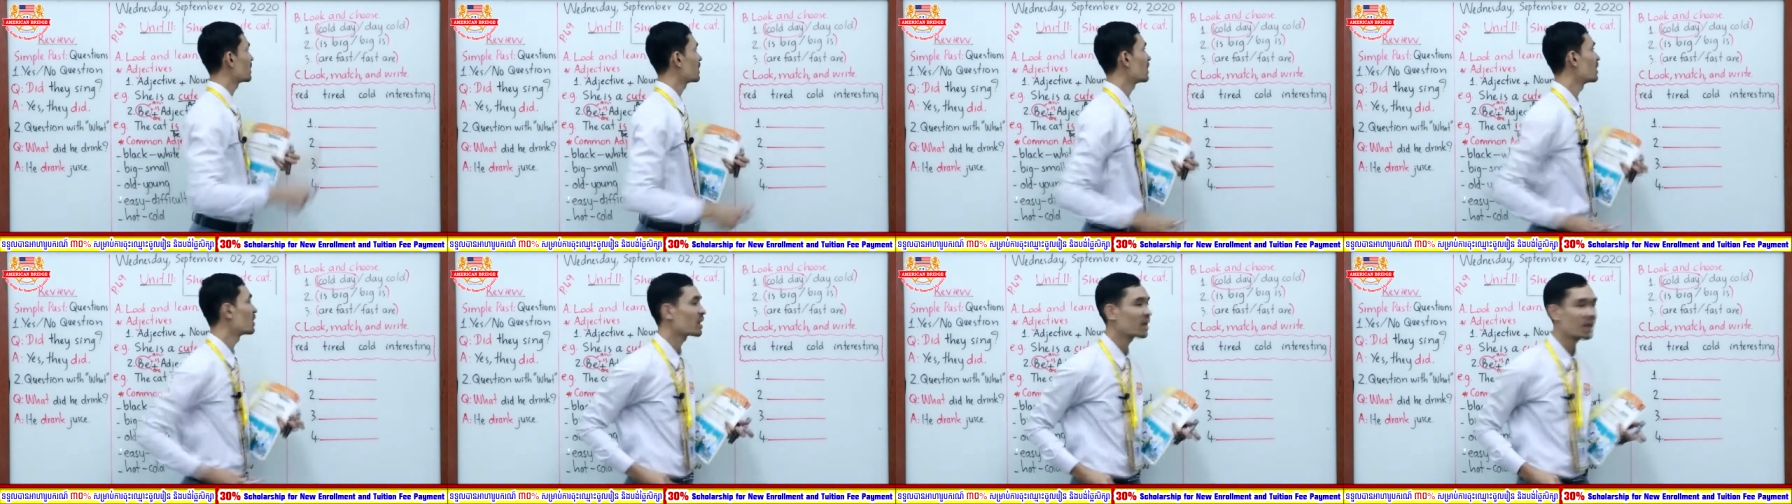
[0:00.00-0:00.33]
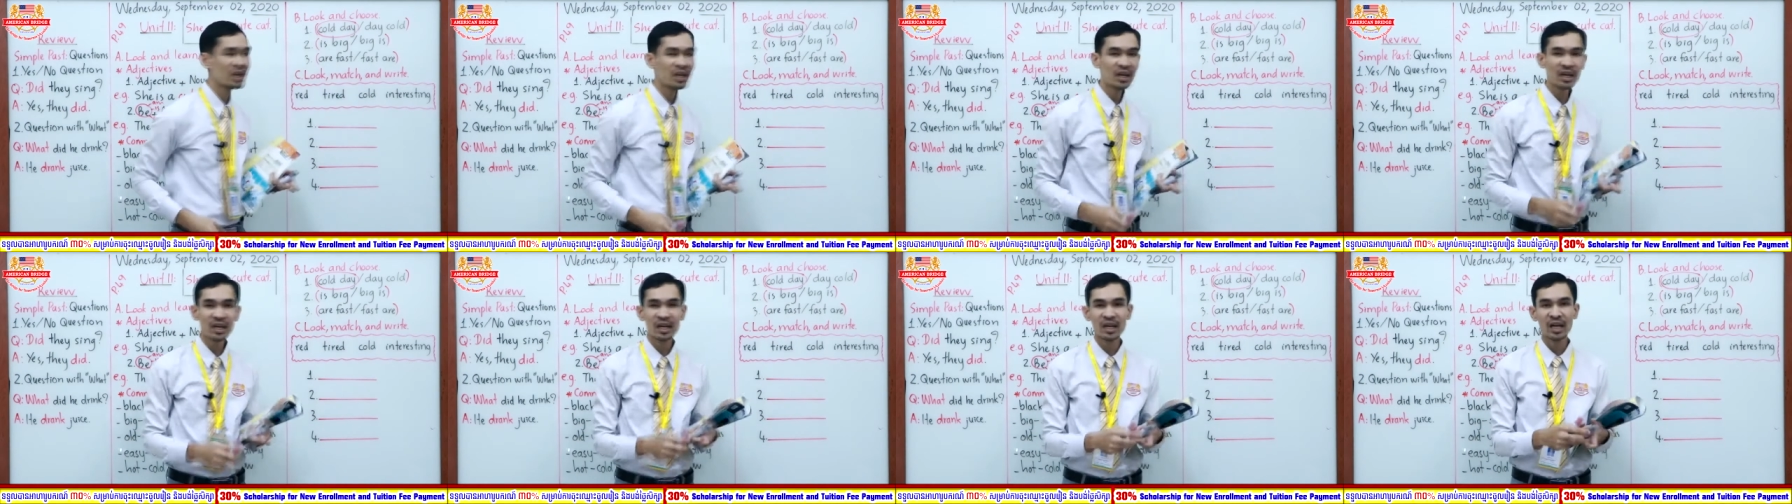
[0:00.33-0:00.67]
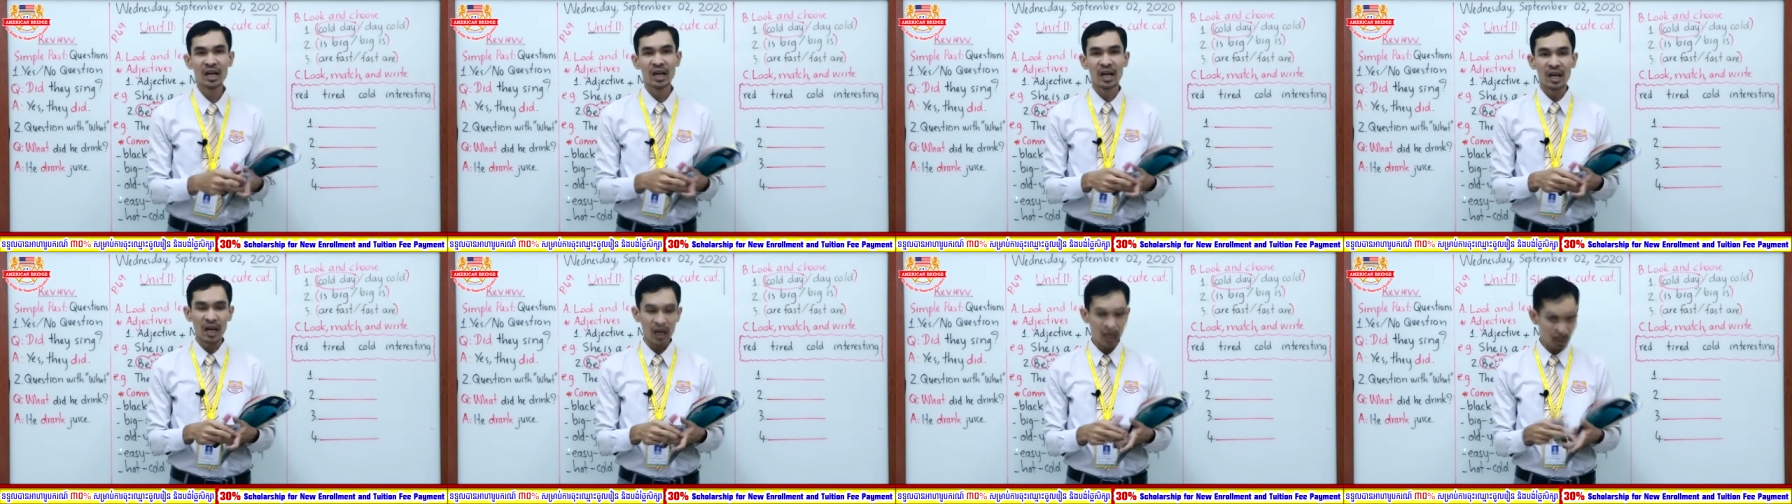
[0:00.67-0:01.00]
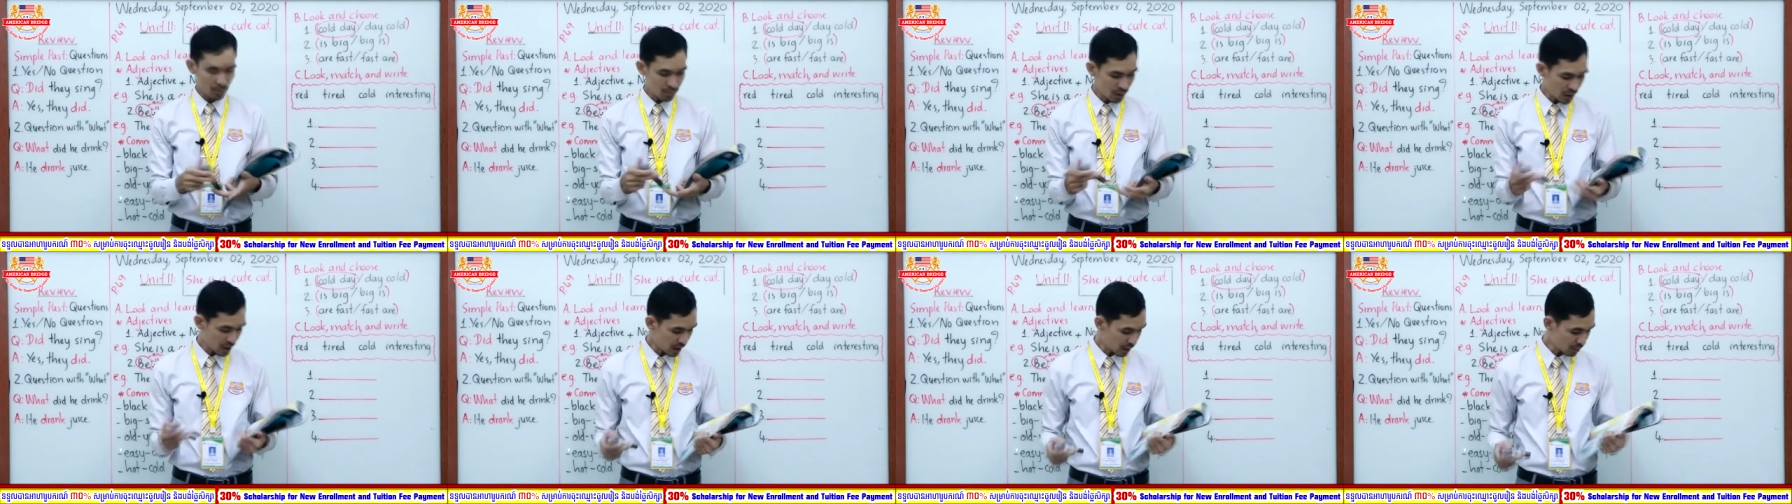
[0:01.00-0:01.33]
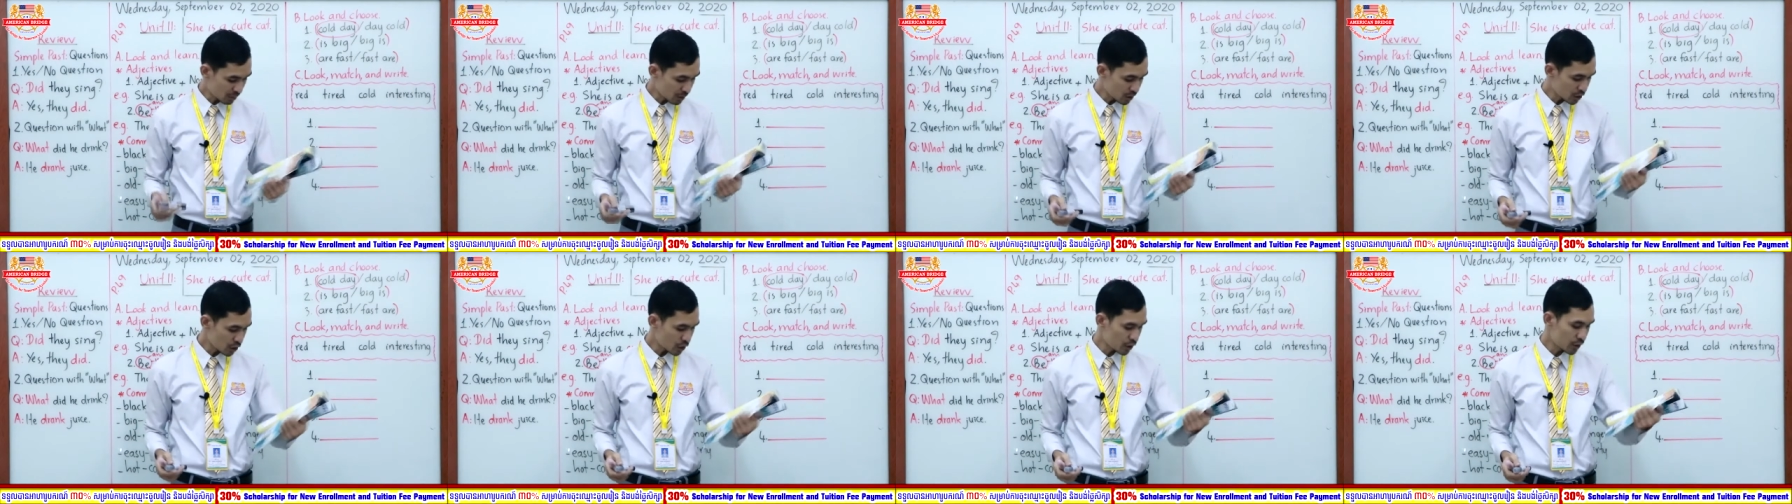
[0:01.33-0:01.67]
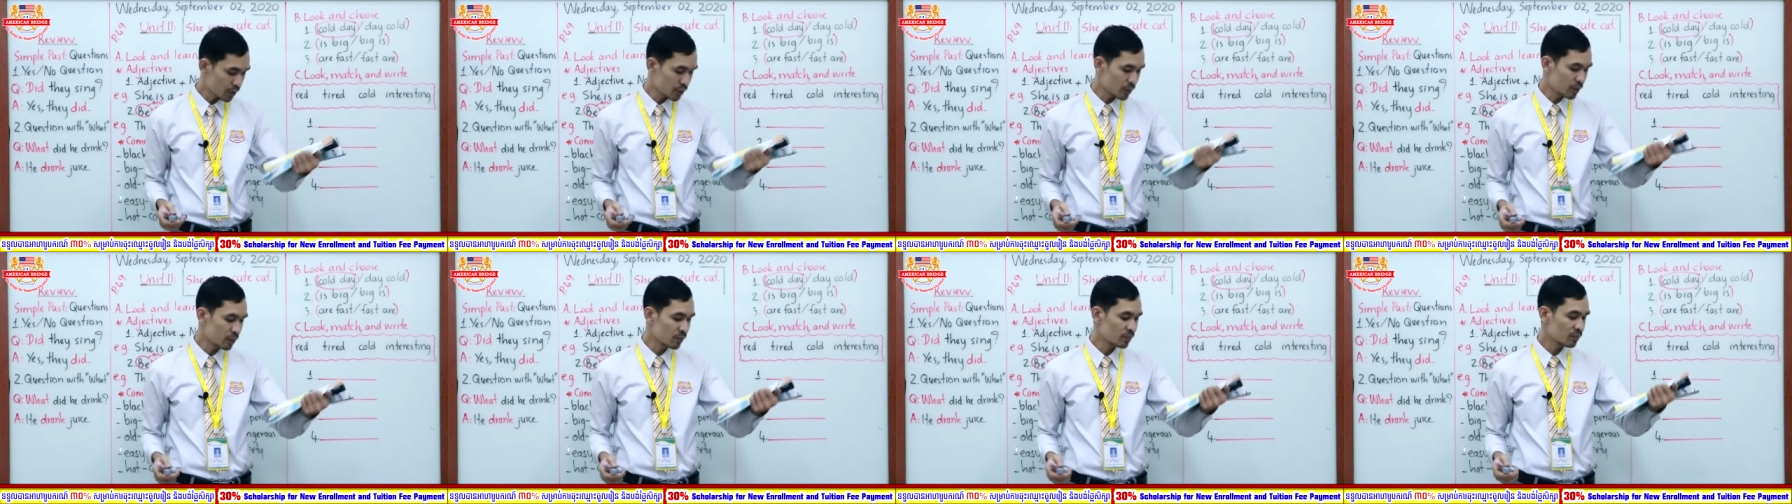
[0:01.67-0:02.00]
Okay. How about number
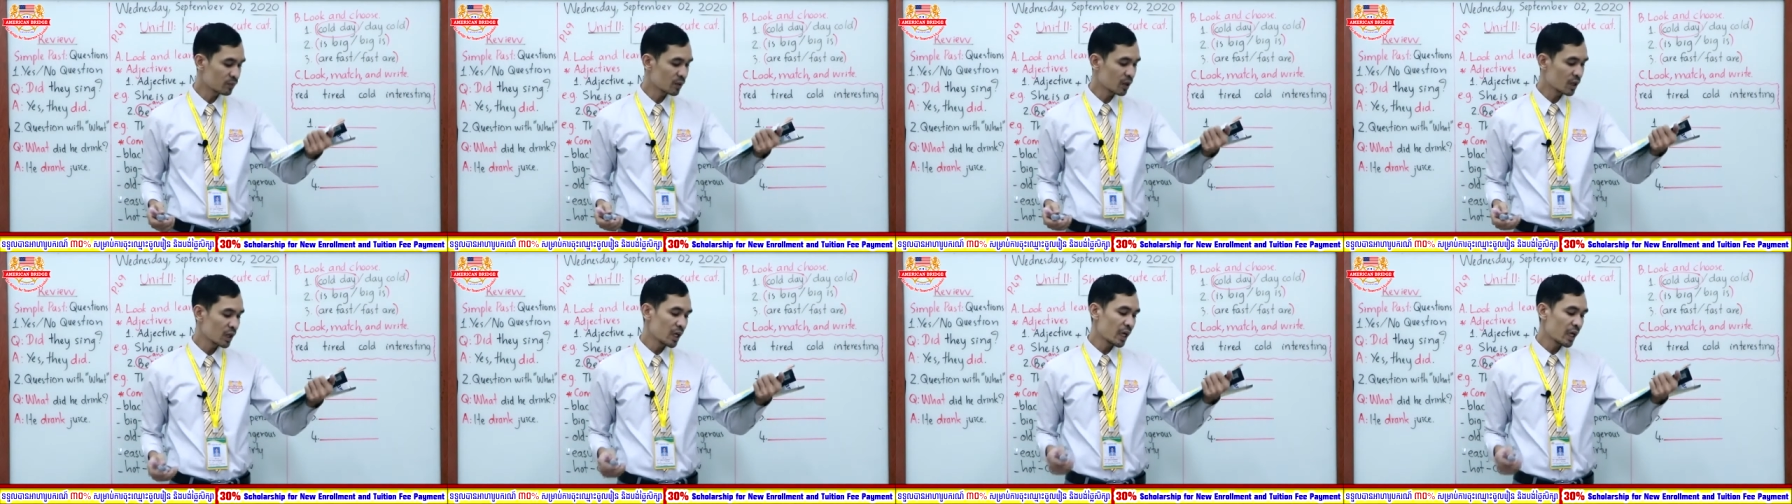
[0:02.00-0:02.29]
two?